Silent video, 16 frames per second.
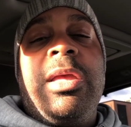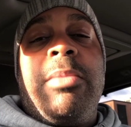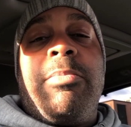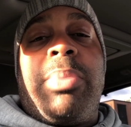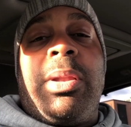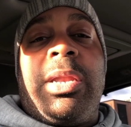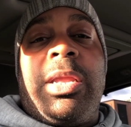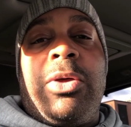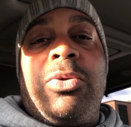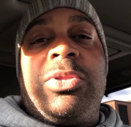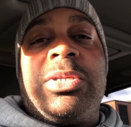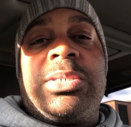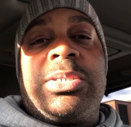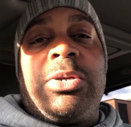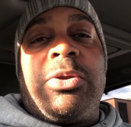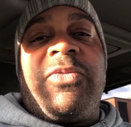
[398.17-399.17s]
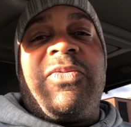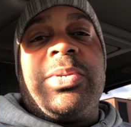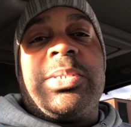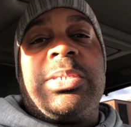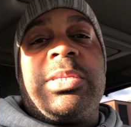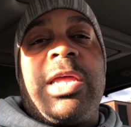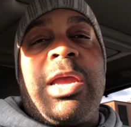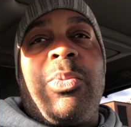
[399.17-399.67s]
below the surface,
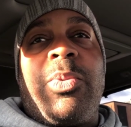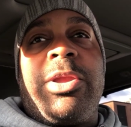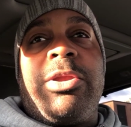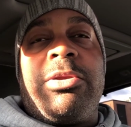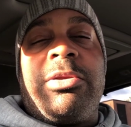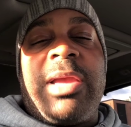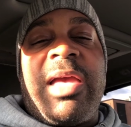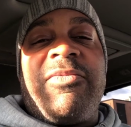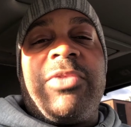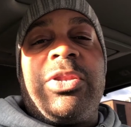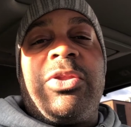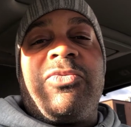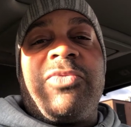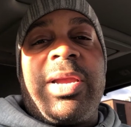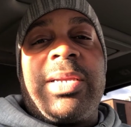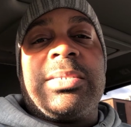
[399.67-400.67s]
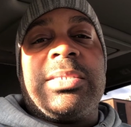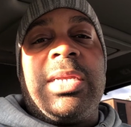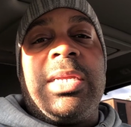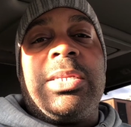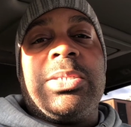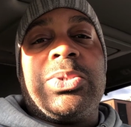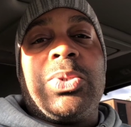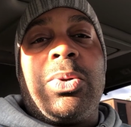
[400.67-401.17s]
so that way you're having direct seed
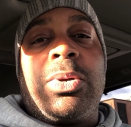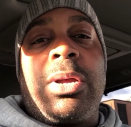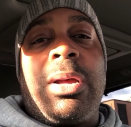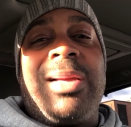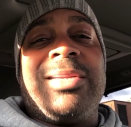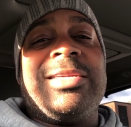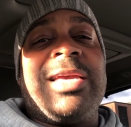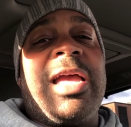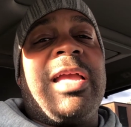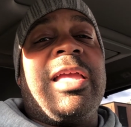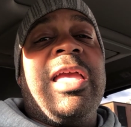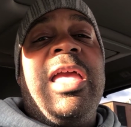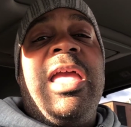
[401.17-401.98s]
to soil contact.